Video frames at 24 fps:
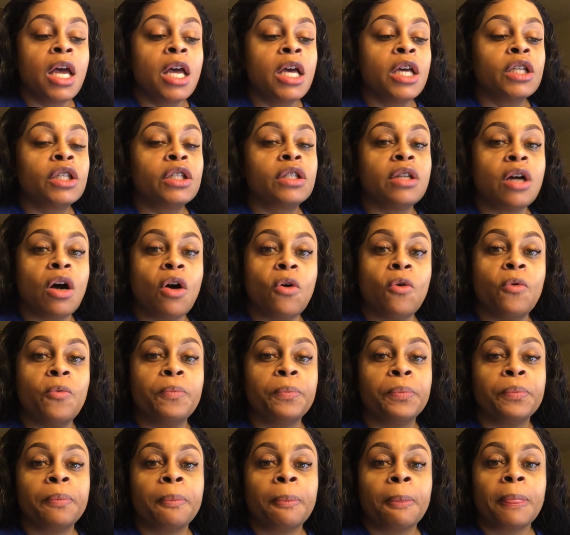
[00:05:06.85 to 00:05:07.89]
So
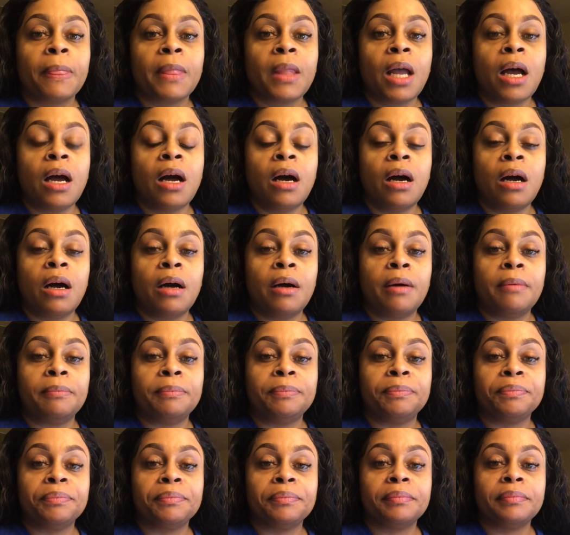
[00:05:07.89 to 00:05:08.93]

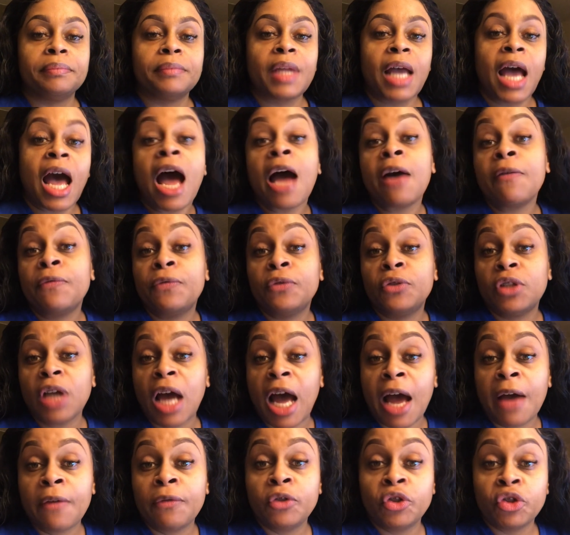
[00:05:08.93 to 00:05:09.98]

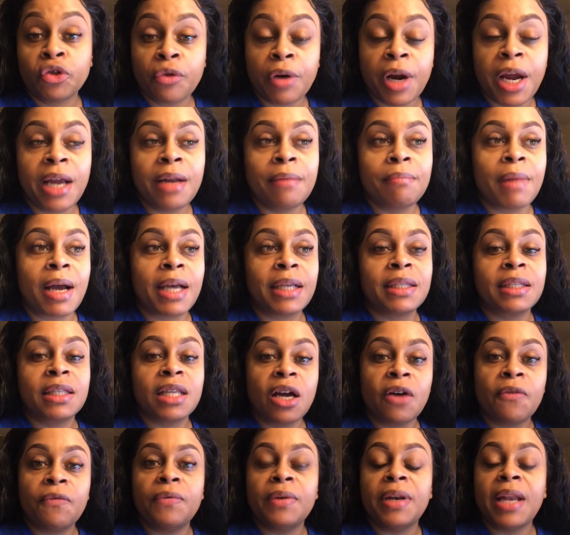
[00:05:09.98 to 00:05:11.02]
I've trained
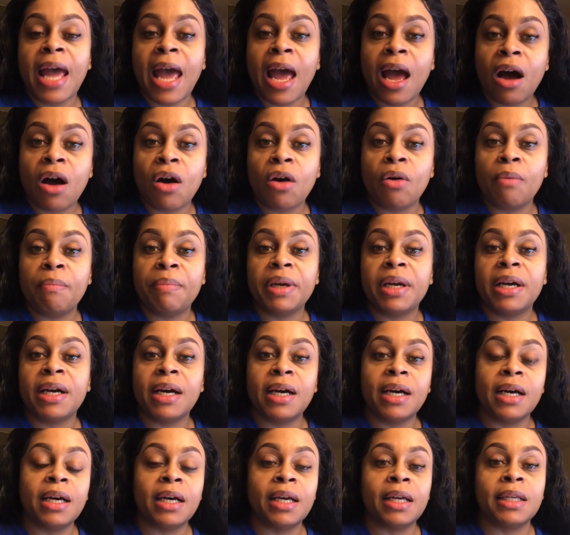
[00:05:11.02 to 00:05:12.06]
myself now,
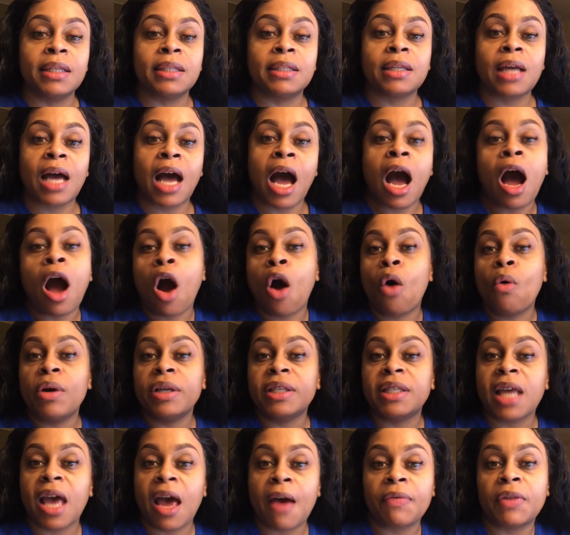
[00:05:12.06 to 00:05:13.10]
because I always
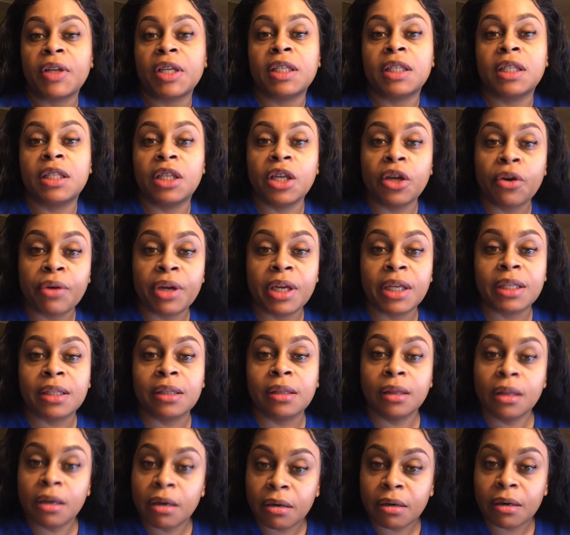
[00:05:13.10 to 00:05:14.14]
have this serious
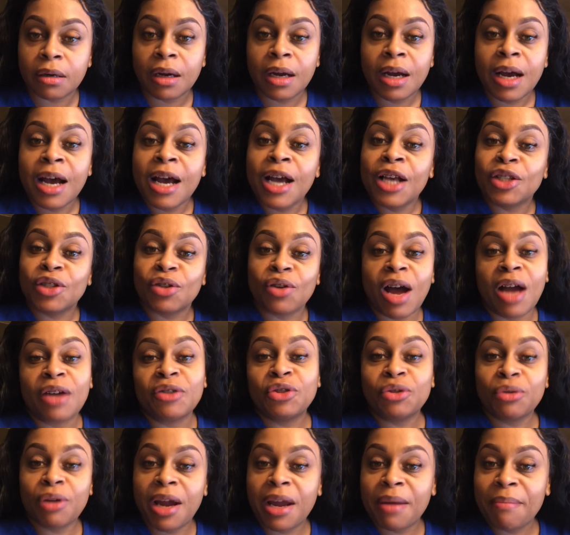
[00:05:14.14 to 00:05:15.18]
look. So I
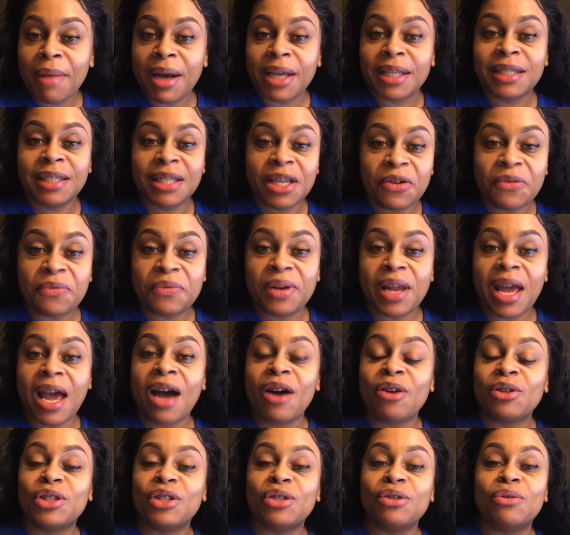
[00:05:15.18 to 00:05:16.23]
trained myself
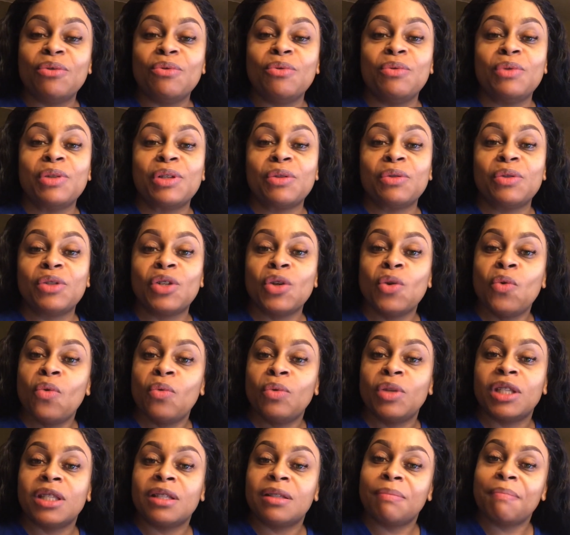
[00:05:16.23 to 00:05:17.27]
now to
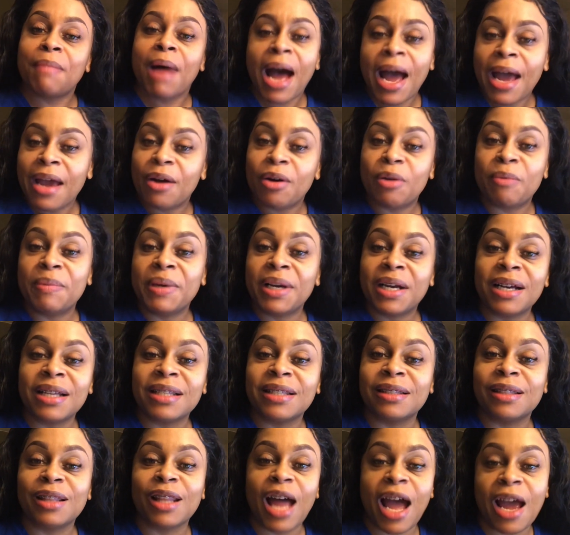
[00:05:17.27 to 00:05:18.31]
smile,
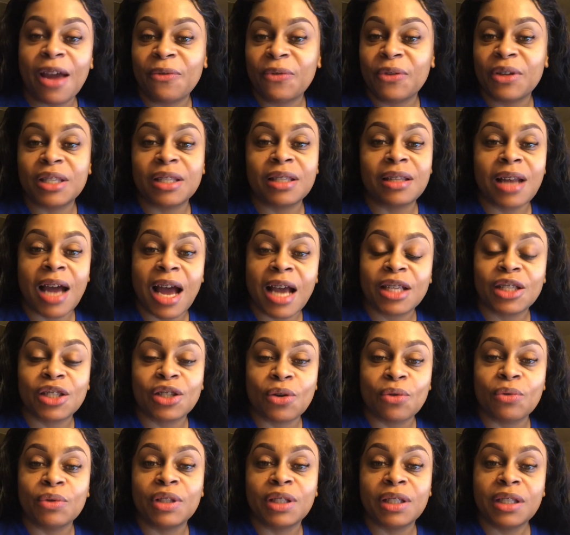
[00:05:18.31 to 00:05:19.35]
because life is not
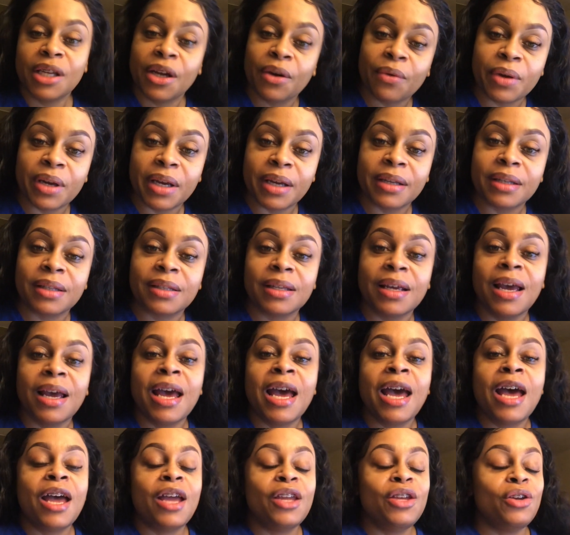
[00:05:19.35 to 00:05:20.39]
so serious.
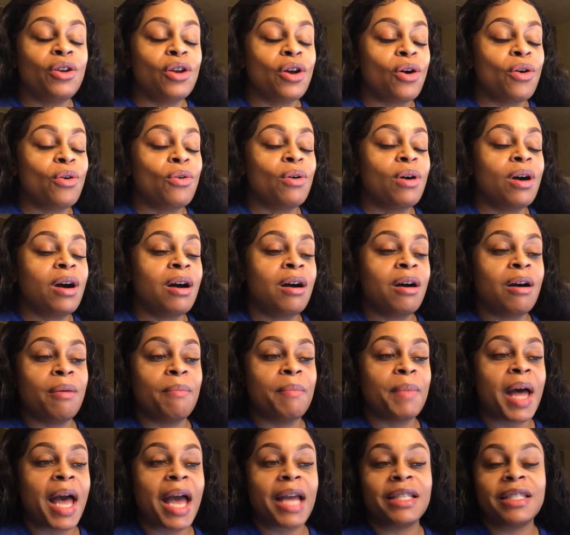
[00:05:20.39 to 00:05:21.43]

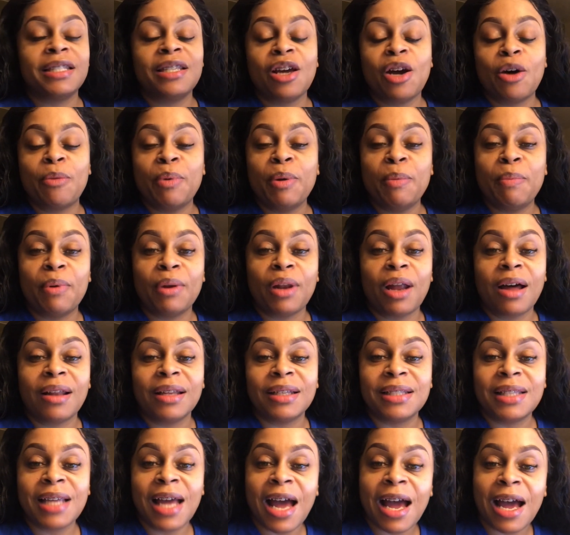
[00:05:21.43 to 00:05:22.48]
I tell people all the
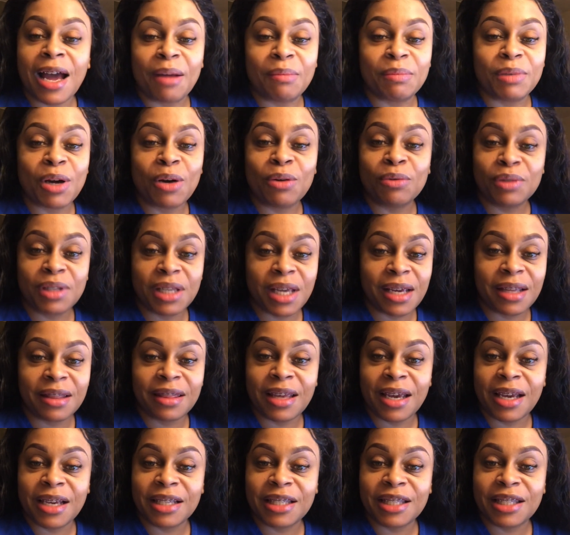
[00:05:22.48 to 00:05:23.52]
time, don't take
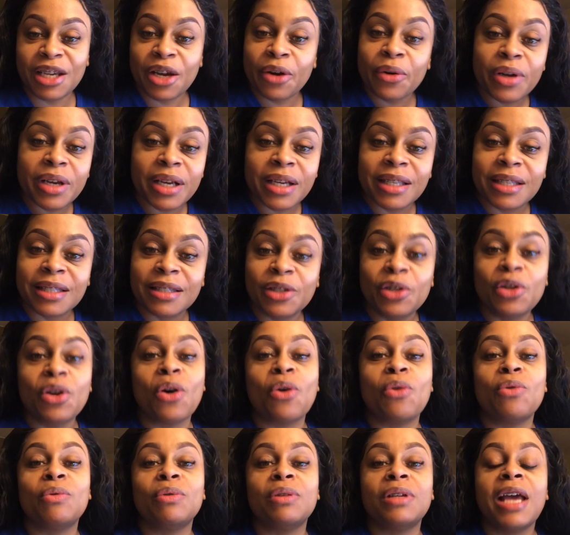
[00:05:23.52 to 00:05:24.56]
things serious.
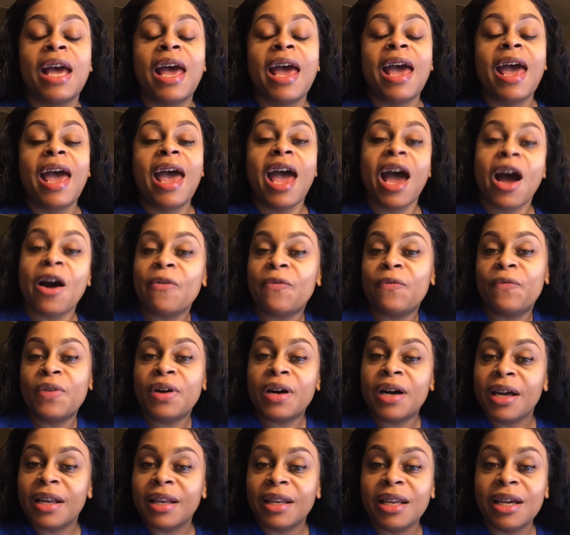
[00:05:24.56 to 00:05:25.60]
Have
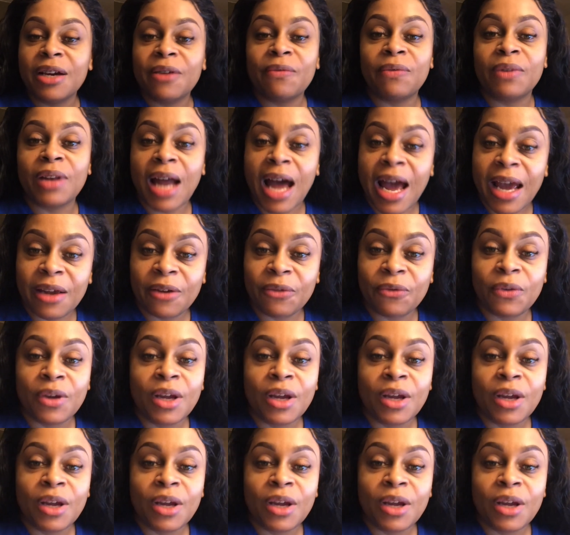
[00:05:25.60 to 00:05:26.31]
fun, live life.